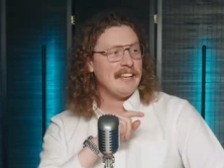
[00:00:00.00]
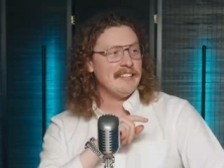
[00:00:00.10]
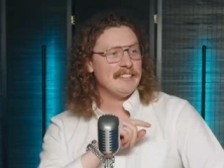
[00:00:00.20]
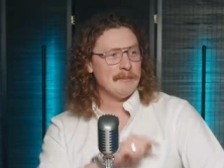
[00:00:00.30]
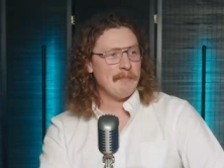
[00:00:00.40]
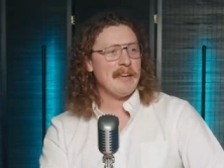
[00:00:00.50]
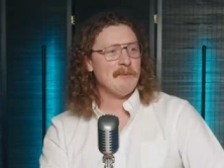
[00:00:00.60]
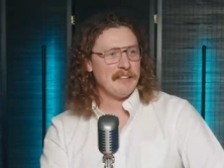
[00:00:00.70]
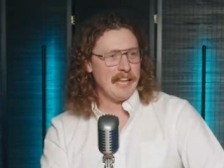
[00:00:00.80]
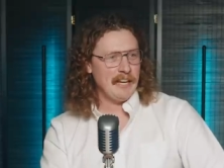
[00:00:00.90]
in the
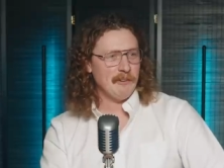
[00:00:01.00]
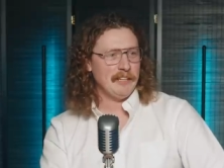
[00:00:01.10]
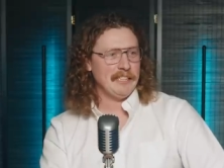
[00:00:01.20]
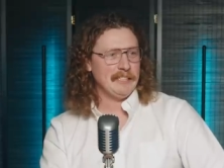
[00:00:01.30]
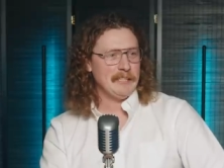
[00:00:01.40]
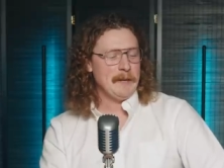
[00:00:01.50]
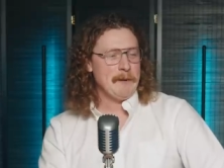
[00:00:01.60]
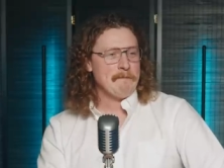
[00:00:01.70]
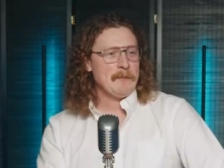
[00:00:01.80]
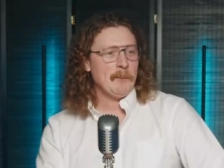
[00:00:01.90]
debate with Hillary,
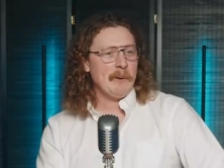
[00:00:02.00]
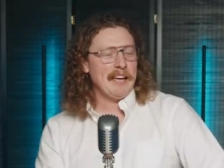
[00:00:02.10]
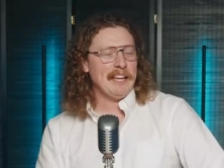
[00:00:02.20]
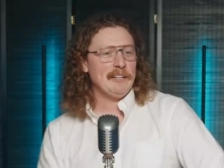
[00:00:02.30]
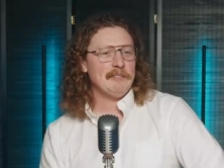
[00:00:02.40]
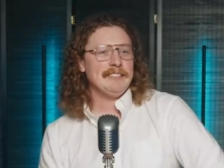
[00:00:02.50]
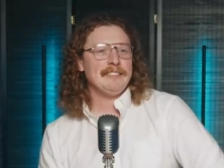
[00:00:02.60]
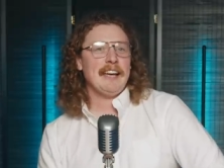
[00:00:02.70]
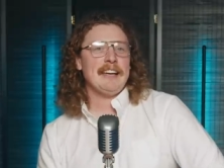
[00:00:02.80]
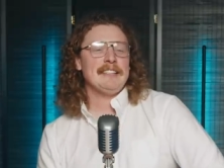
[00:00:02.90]
where Hillary
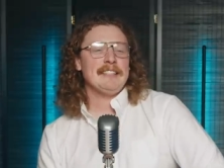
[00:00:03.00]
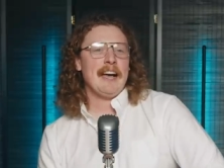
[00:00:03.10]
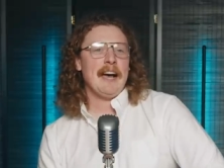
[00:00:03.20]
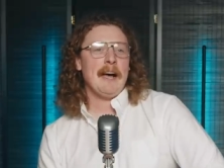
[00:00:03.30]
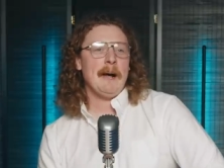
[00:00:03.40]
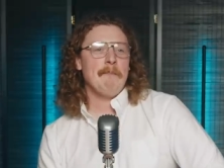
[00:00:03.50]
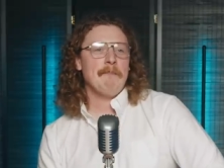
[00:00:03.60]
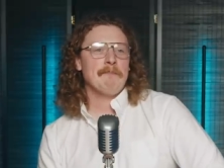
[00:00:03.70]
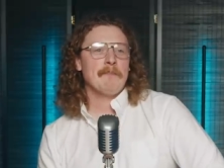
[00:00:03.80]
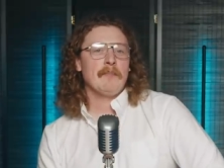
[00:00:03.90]
said,
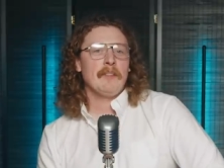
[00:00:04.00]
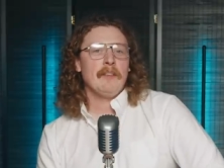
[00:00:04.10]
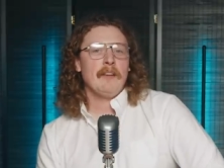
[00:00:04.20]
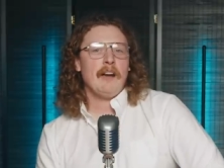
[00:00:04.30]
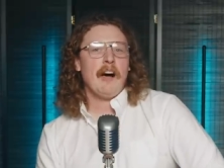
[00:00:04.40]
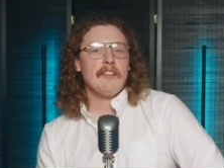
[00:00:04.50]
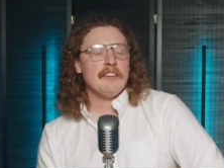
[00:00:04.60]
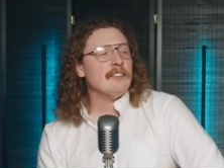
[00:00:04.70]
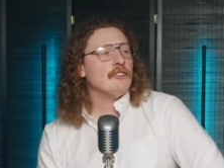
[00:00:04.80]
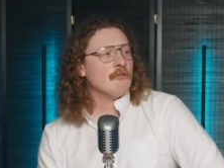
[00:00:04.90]
um, I
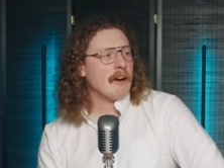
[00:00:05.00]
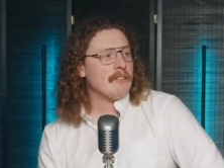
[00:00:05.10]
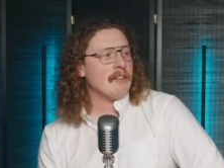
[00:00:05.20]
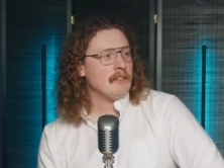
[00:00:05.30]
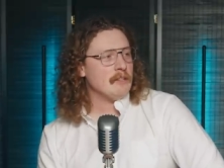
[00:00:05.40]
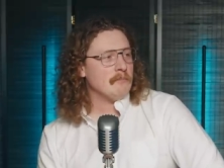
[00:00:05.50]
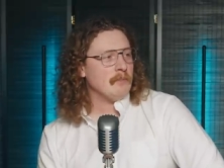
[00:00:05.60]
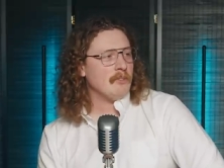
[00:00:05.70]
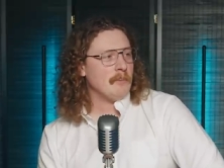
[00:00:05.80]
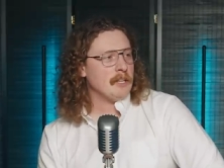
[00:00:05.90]
think it's a great thing that
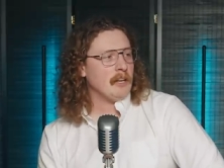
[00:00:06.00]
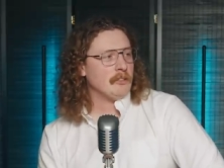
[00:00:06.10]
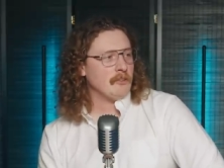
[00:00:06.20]
somebody like